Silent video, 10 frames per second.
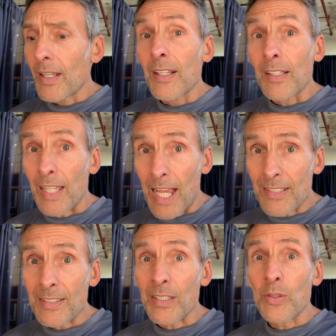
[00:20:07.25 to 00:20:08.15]

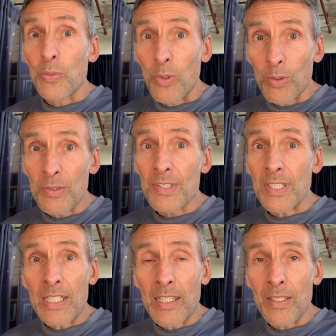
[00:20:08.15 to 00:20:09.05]
classic roller
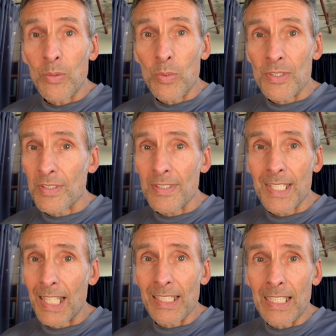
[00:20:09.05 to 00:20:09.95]
skiing, which is a
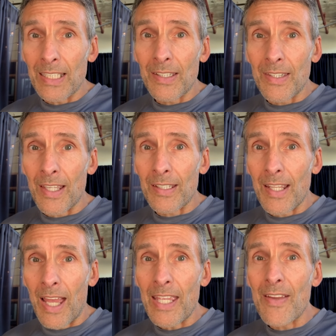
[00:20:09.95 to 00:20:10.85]
technique that
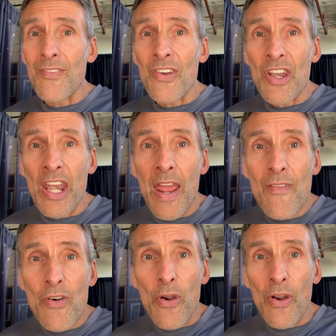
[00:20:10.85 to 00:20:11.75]
I have
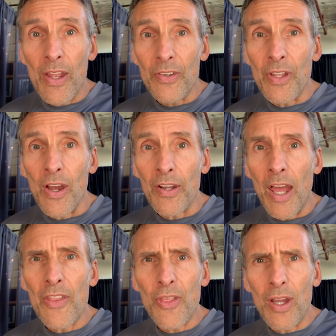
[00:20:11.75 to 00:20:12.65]
never done.
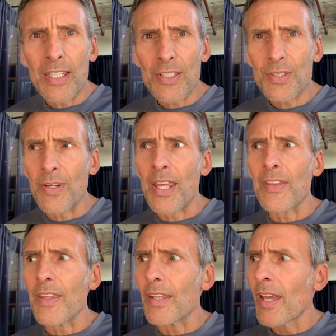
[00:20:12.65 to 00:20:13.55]
I thought yesterday
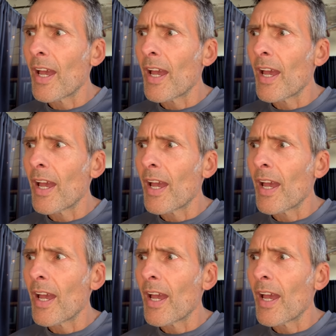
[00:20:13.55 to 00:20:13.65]
that